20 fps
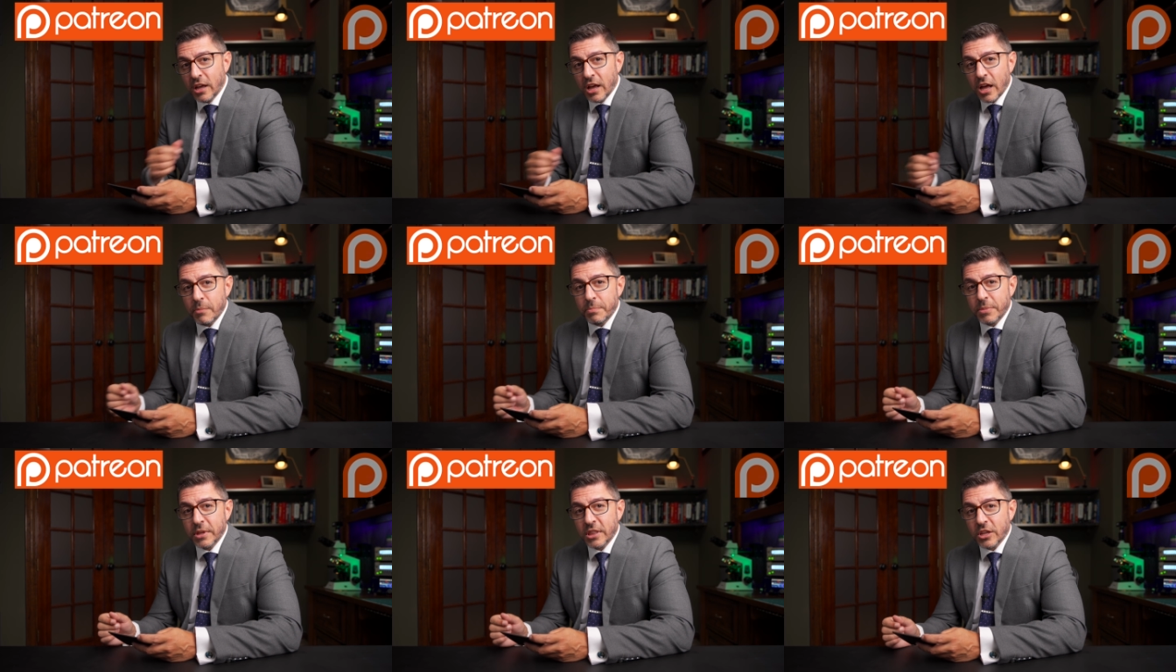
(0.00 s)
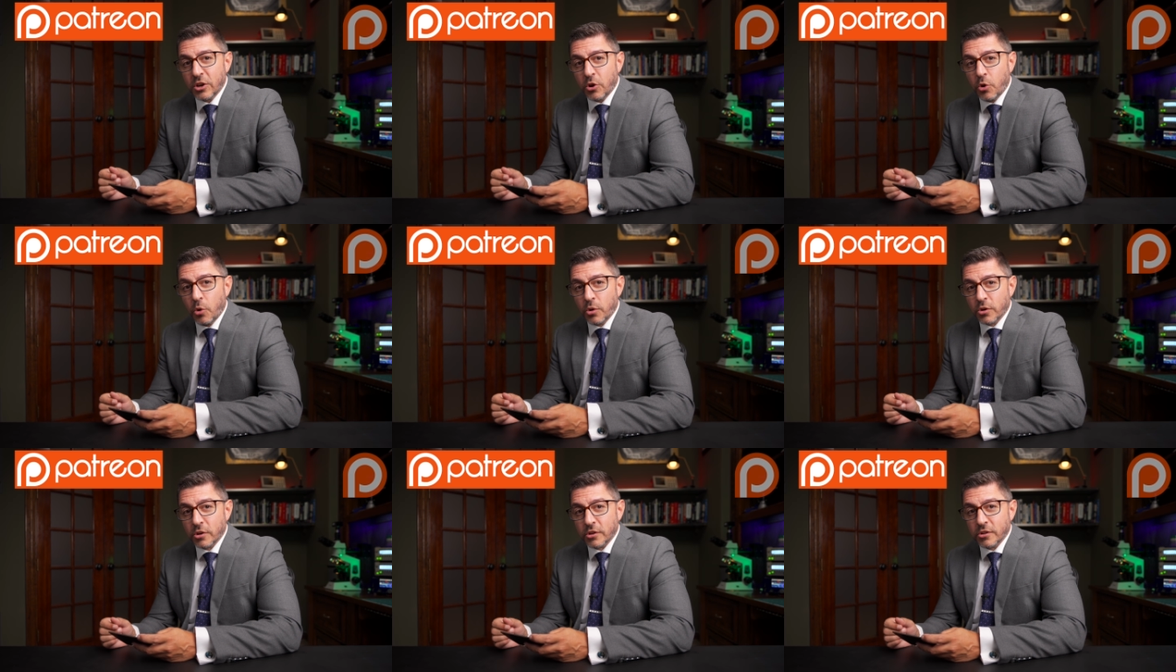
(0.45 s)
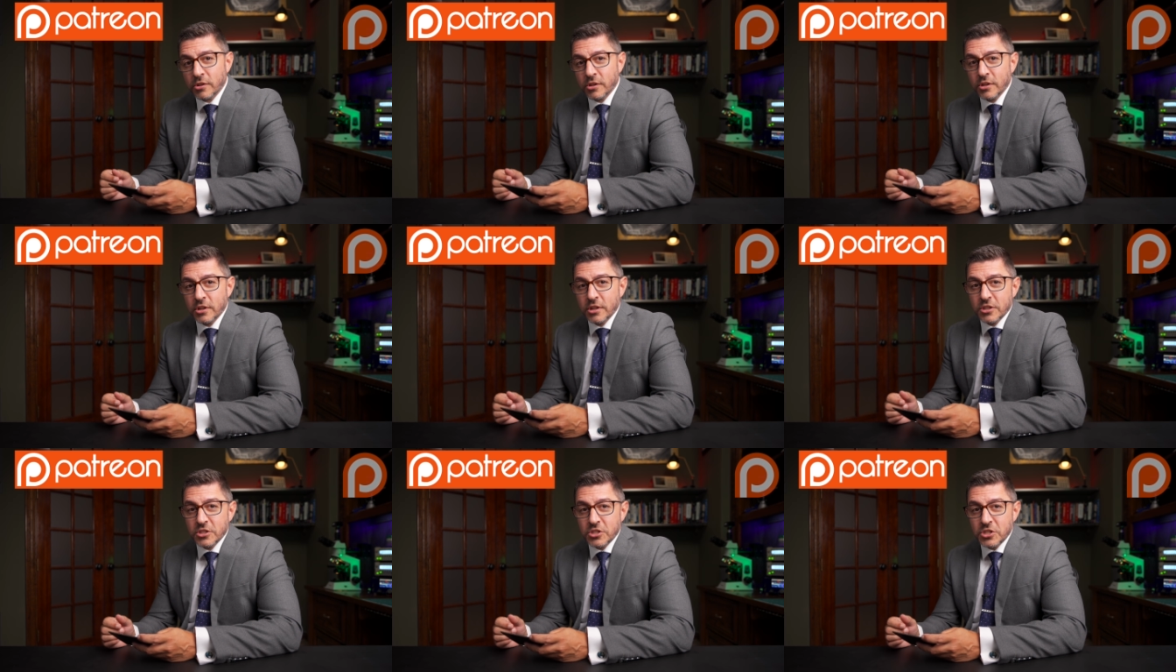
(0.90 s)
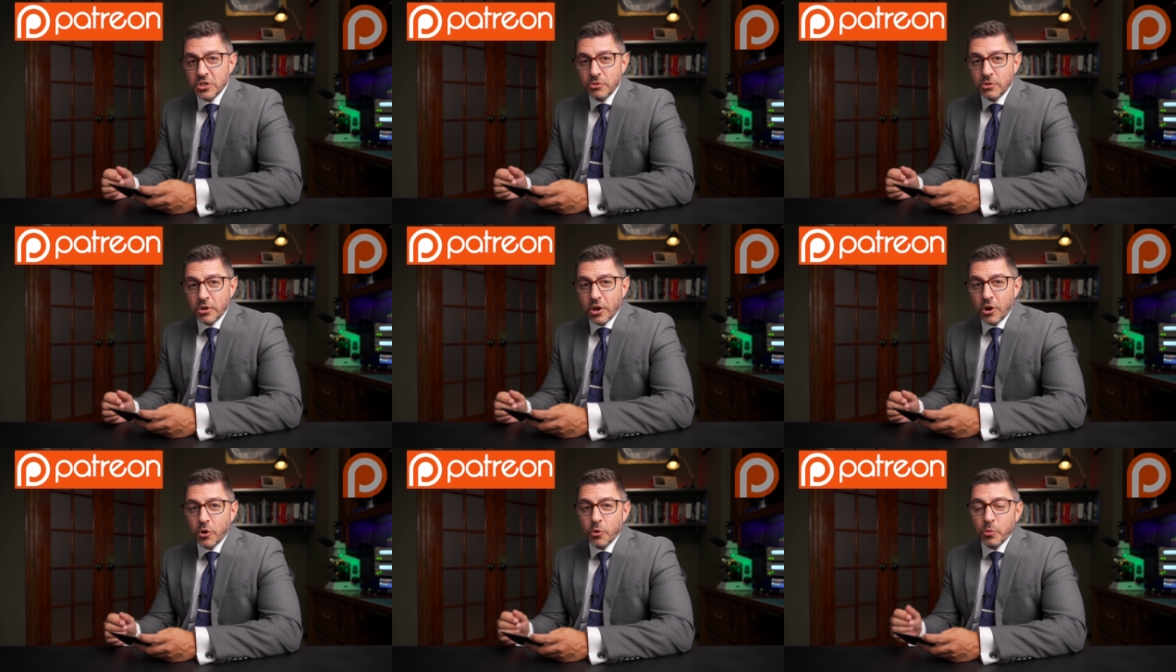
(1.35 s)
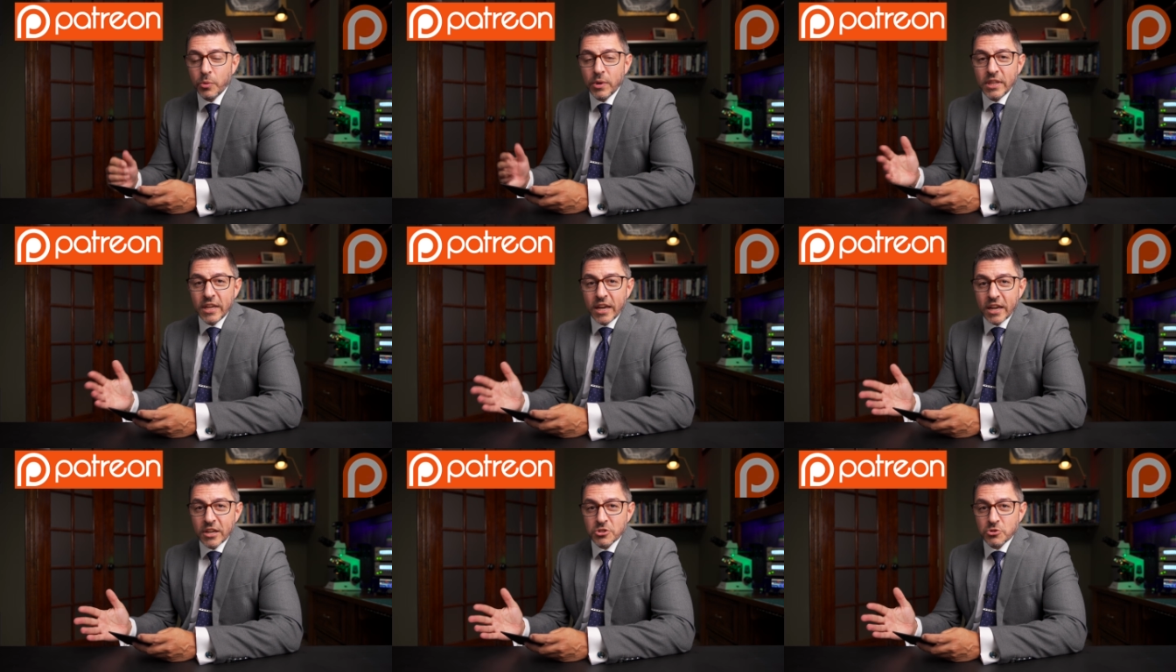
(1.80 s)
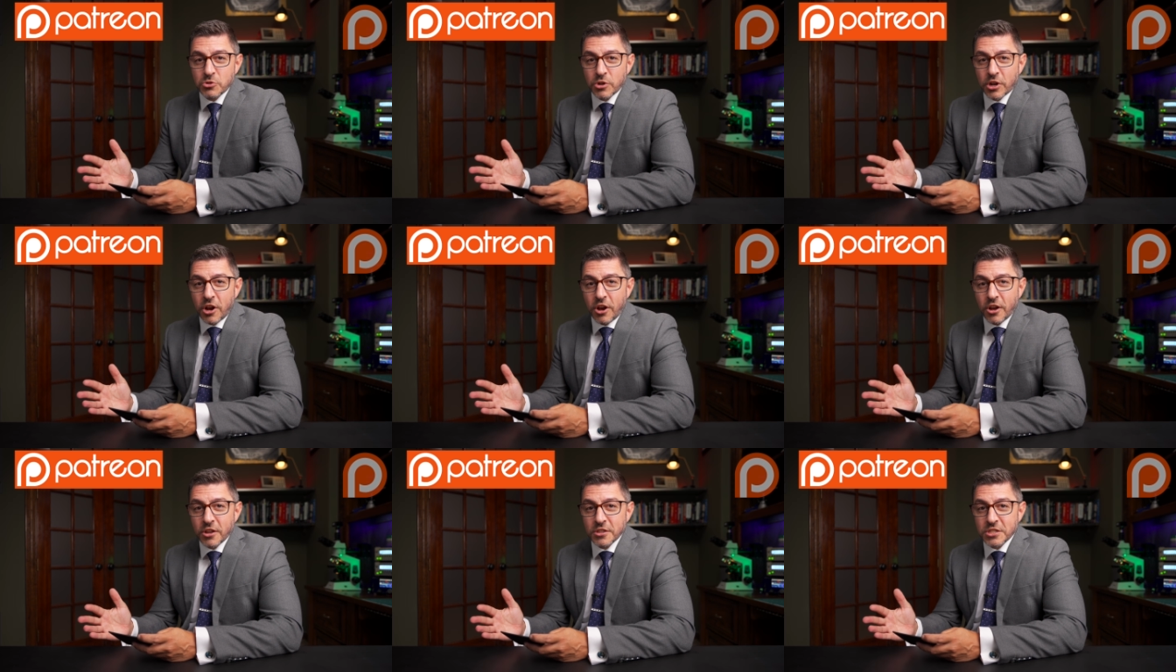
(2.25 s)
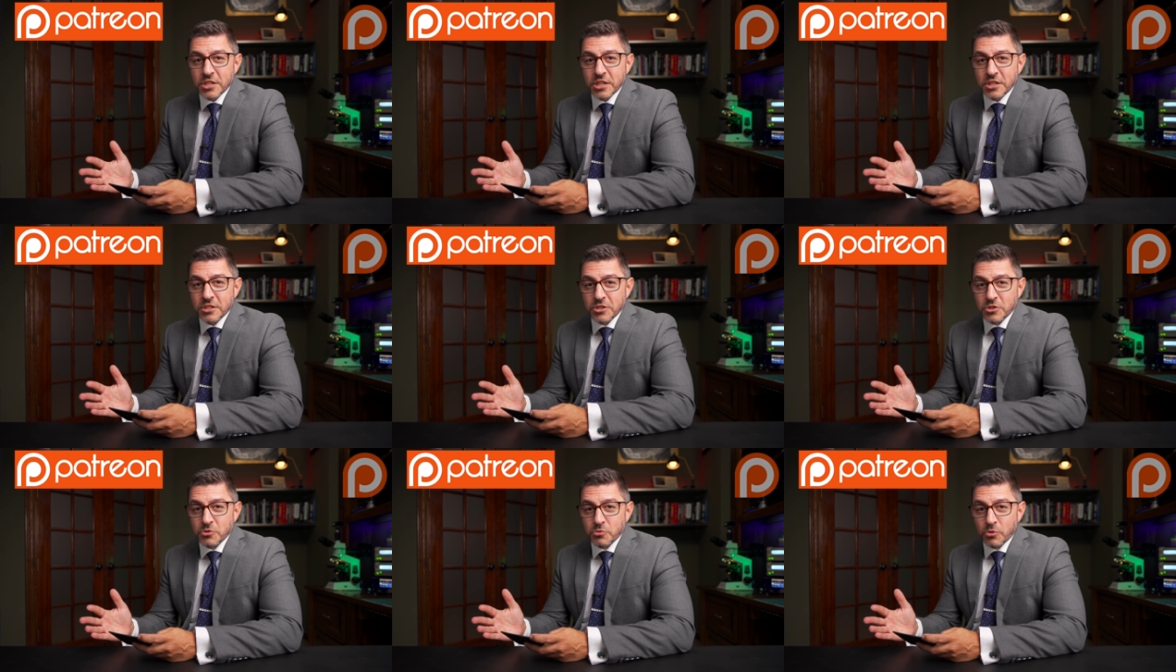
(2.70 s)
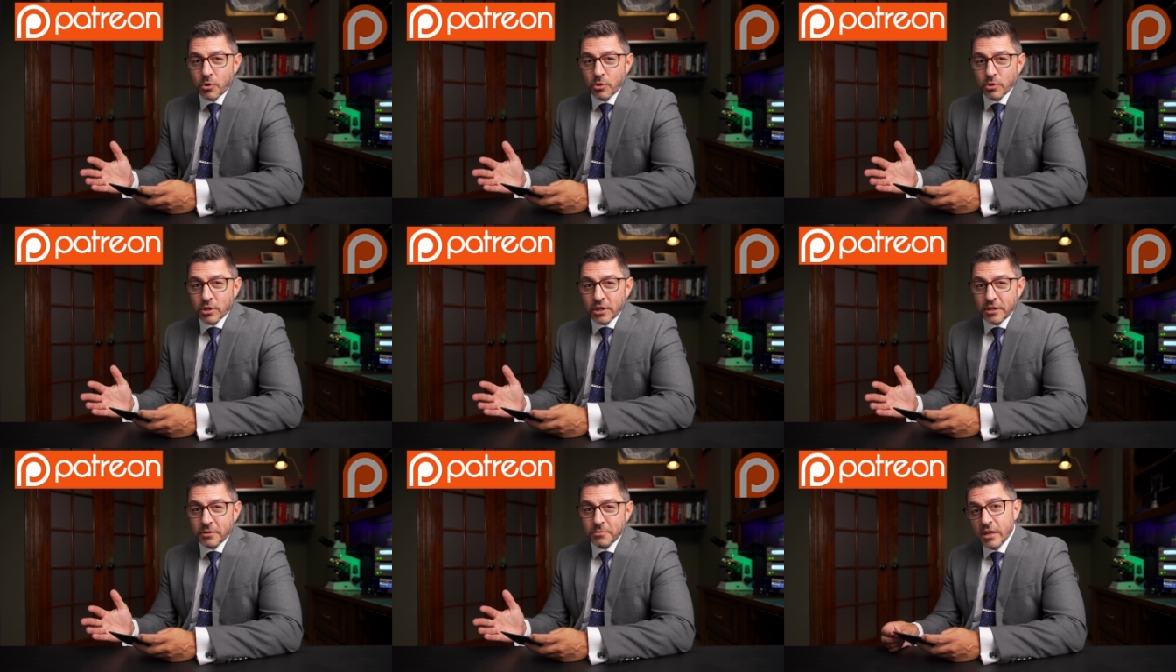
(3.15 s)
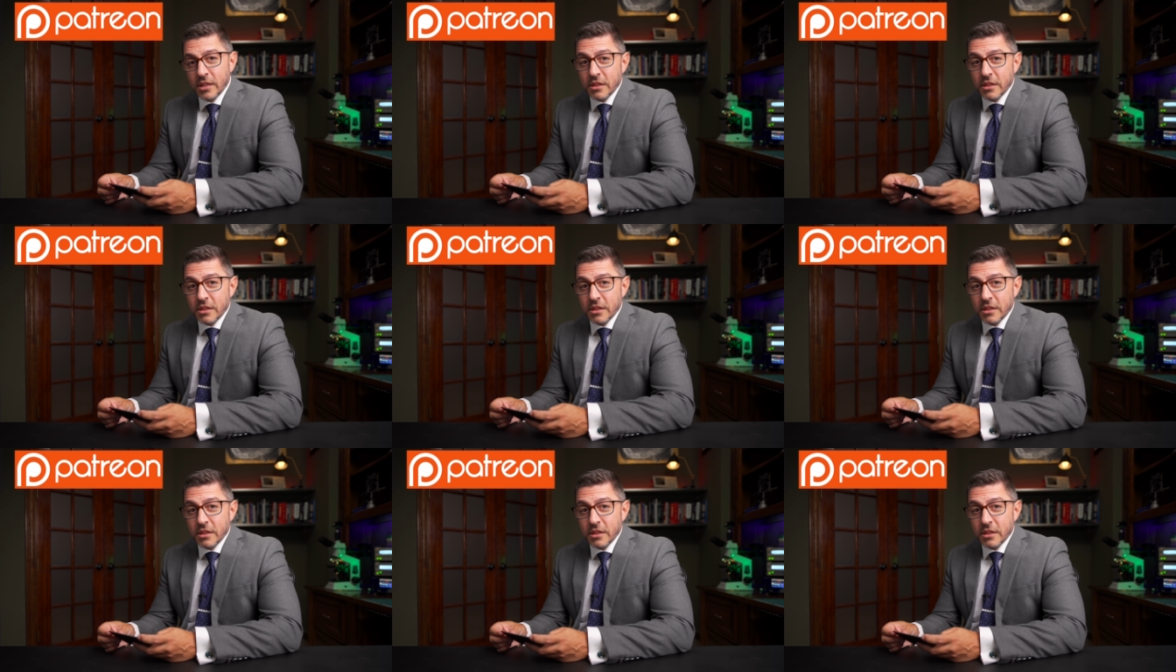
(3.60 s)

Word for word: up in the corner so you know when the extra content is rolling.